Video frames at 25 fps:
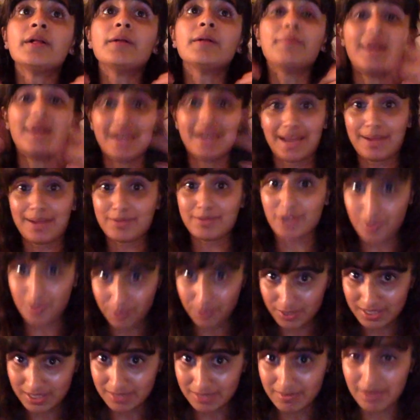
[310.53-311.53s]
My laptop
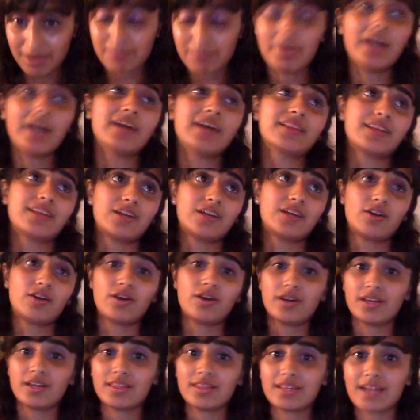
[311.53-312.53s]
was in my bag, thank
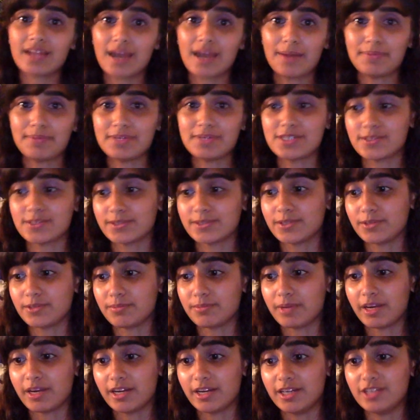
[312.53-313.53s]
God. Nothing happened to it on
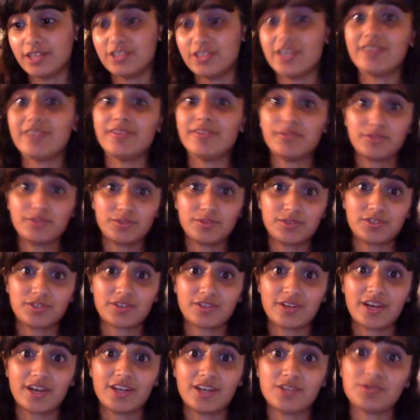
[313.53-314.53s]
my hard drive. I was supposed to
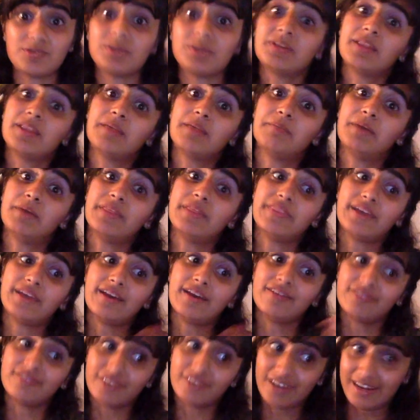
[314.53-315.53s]
graduate in the month
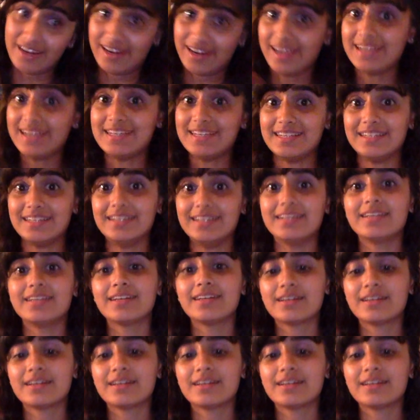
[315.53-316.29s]
after, and I did.